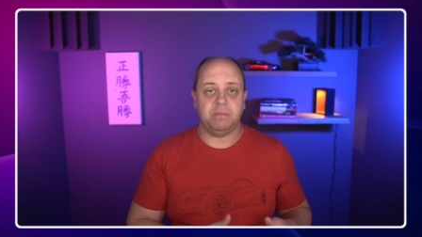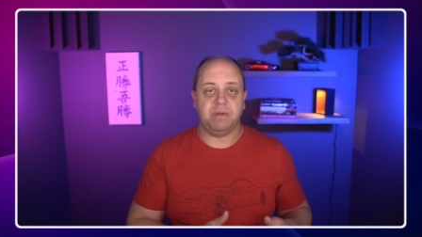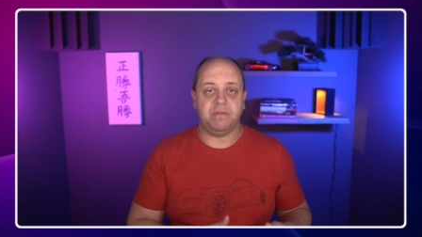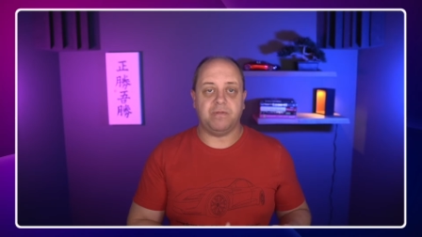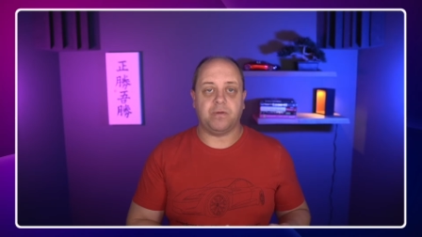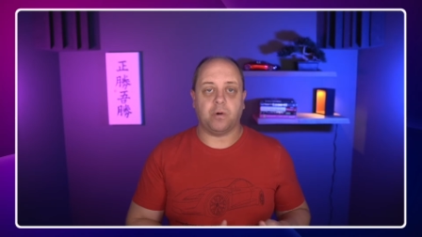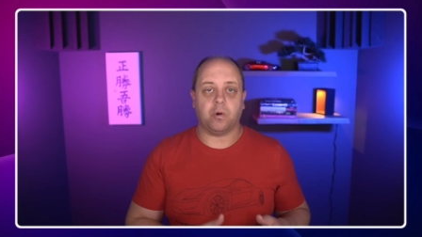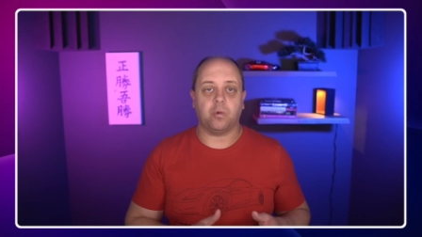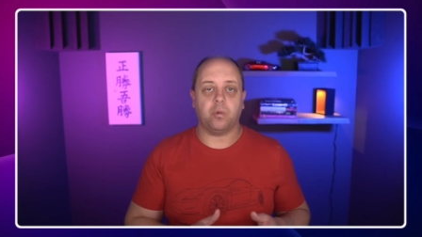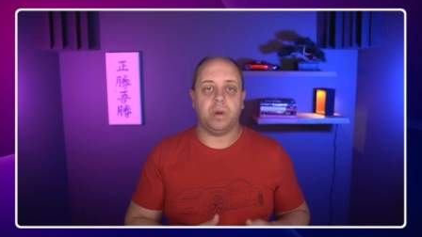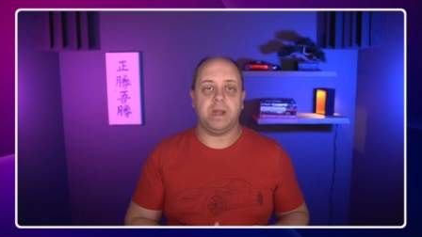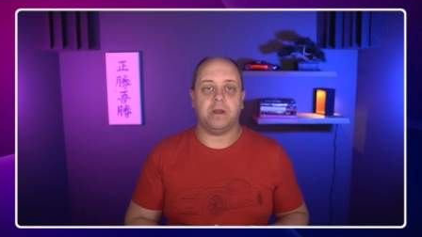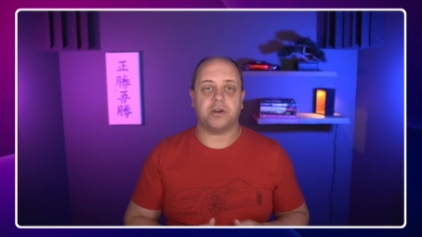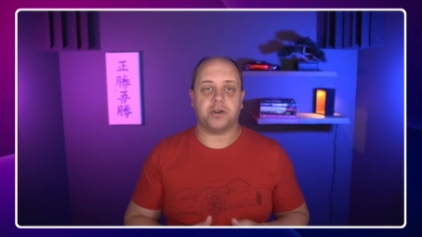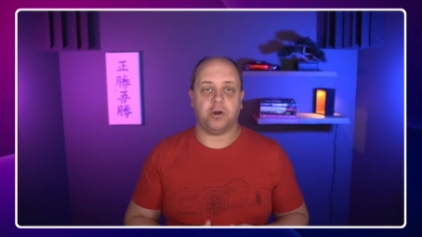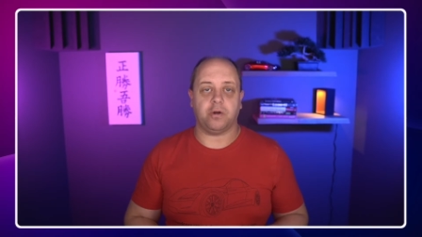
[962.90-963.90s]
before we
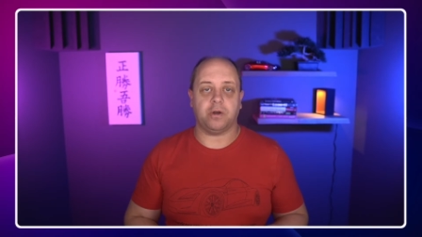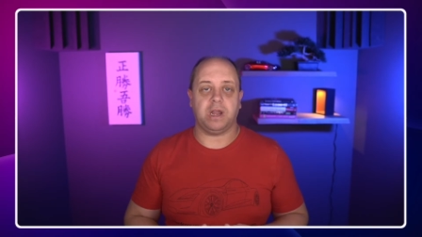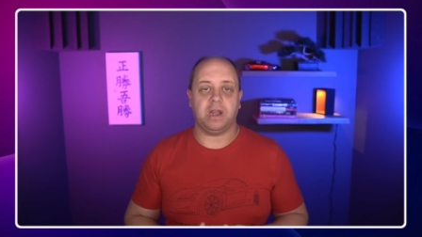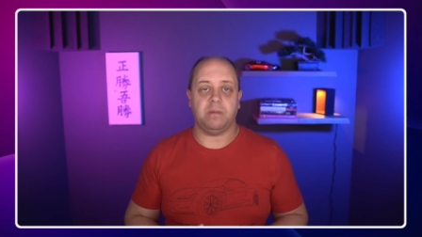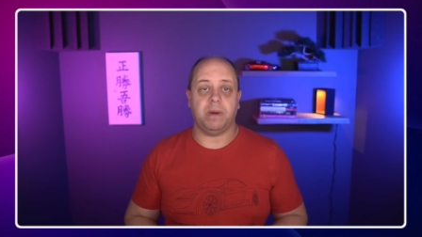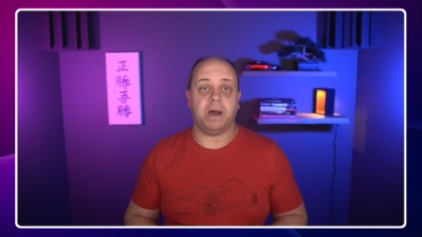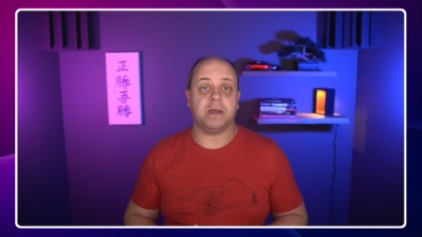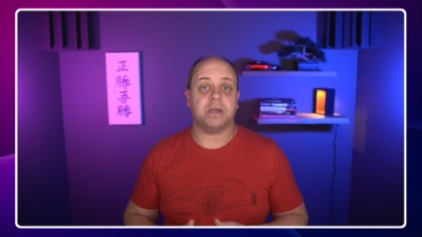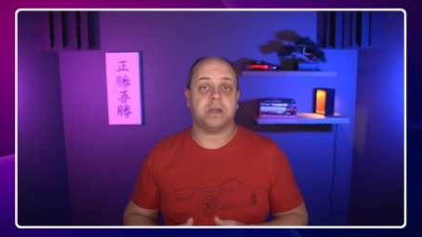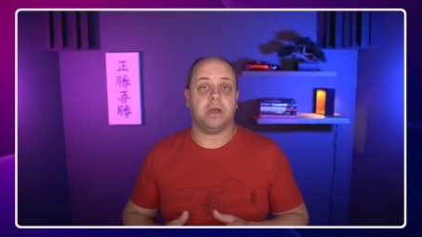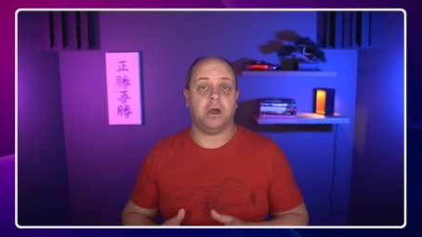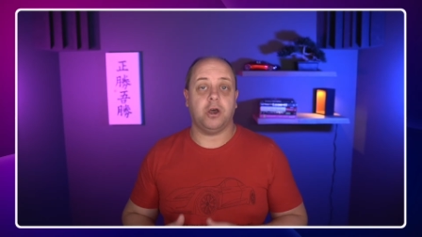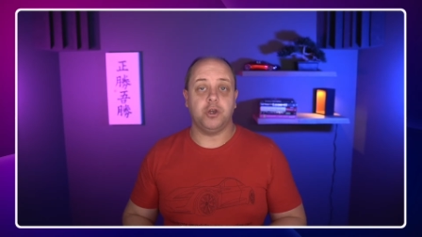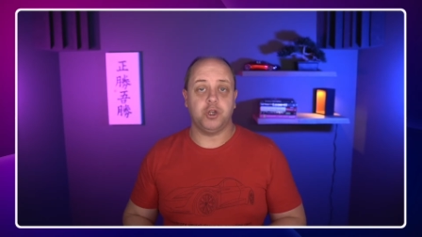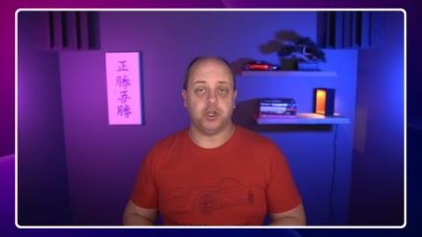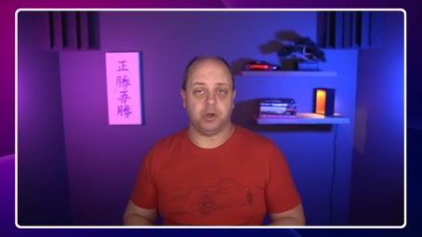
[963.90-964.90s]
are talking about
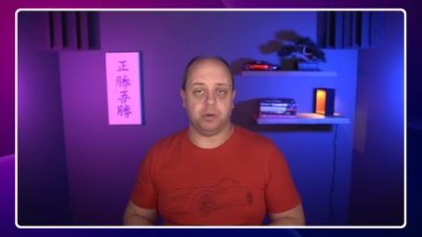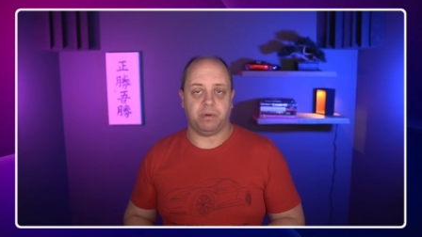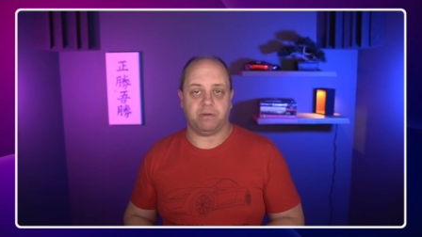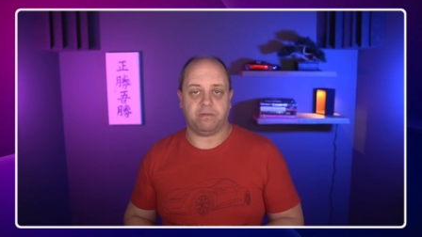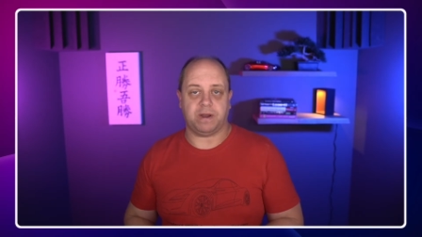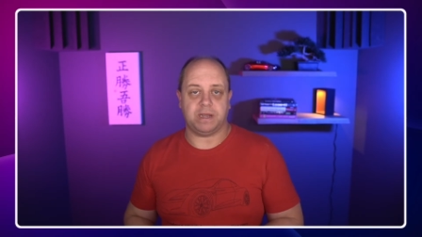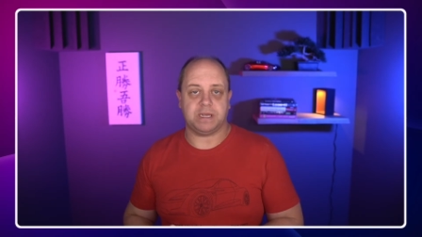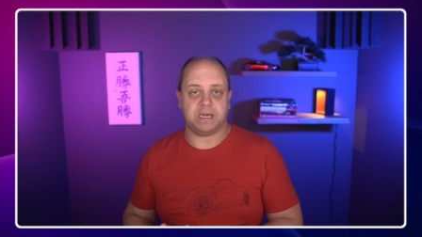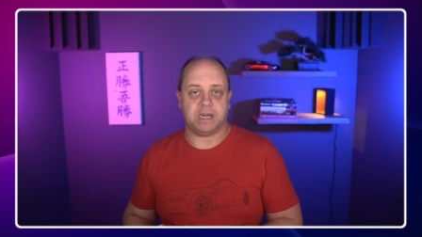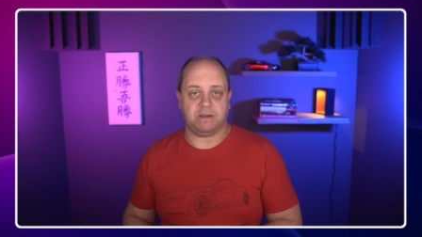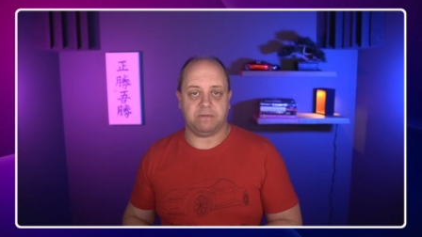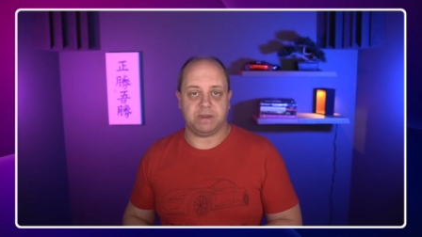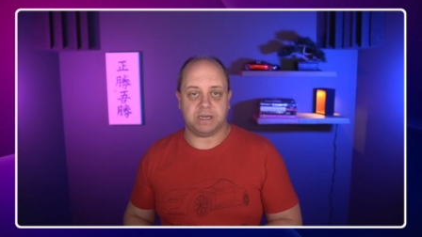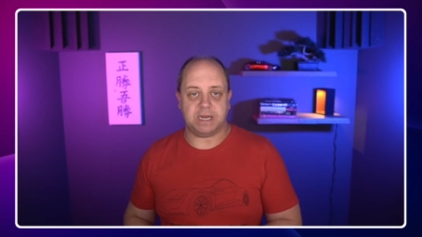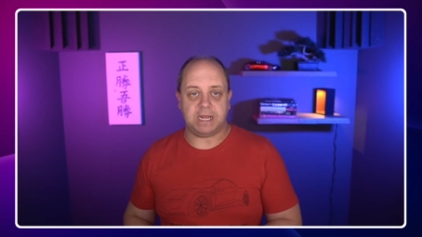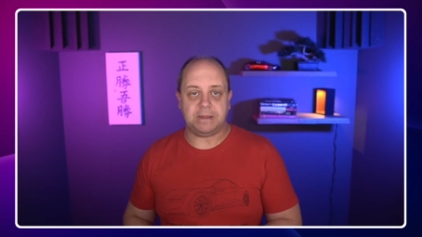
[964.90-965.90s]
unsupervised
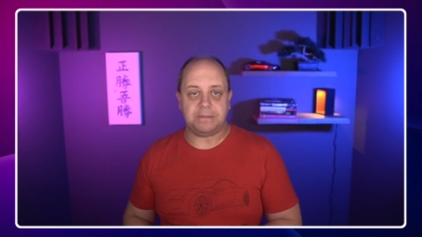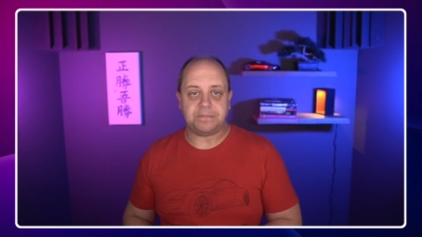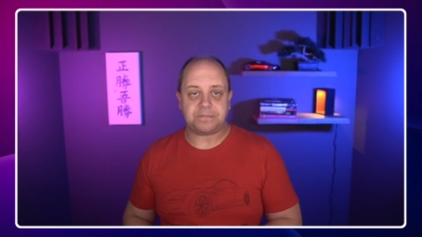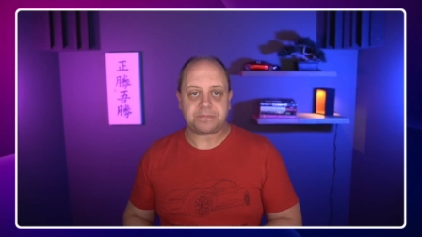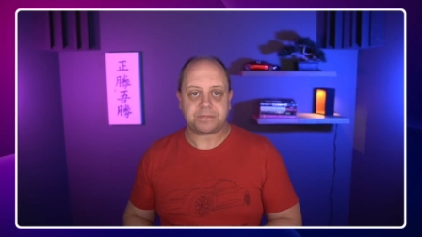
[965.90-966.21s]
FSD.